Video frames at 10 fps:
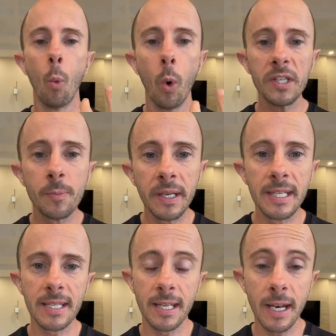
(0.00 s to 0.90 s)
what's being
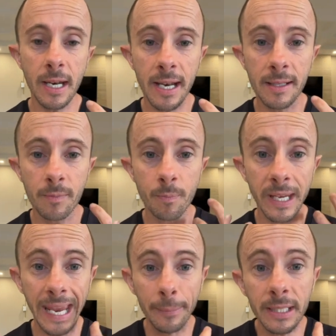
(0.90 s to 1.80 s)
tested and
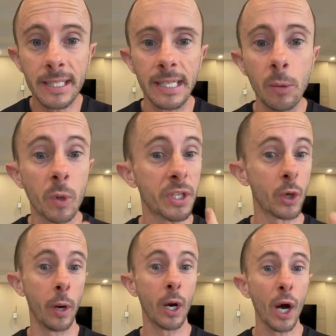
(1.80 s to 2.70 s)
being able to see what's
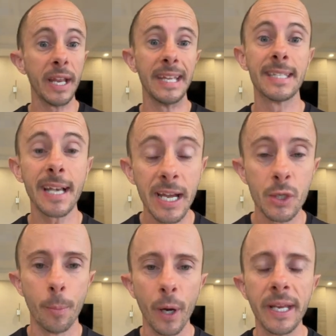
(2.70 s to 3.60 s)
going on inside
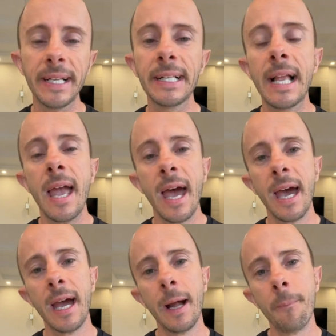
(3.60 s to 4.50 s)
your body.
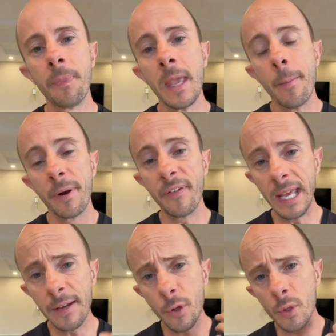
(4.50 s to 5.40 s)
But if
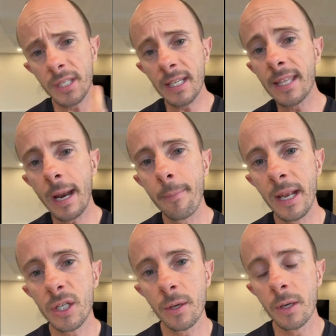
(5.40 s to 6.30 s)
any of those things that I
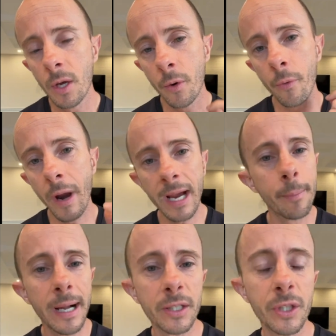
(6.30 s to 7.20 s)
mentioned rang a
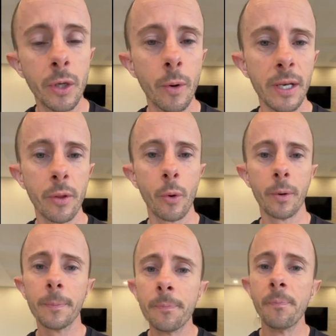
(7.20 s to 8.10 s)
bell to you and you
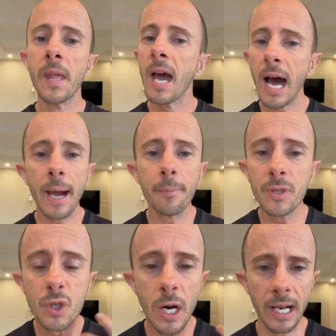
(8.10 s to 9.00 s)
thought, I'm
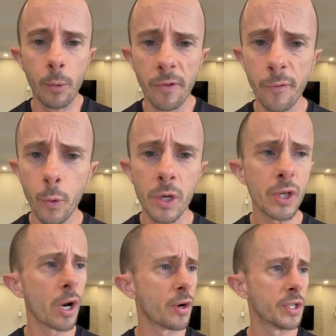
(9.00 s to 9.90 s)
struggling with food
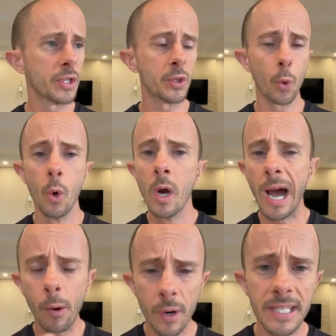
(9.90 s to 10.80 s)
intolerances, or
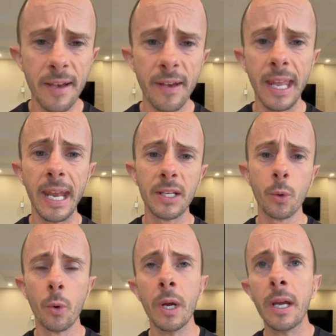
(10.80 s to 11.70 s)
I always have headaches,
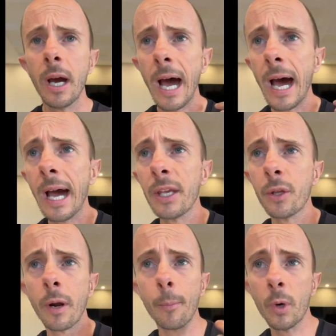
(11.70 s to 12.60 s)
or
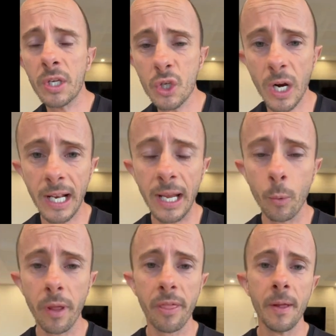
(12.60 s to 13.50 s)
I'm always struggling
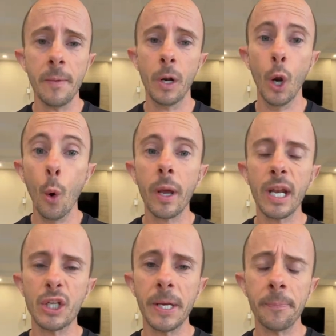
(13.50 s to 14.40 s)
with low
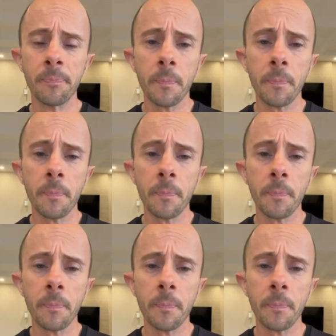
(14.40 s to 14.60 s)
energy.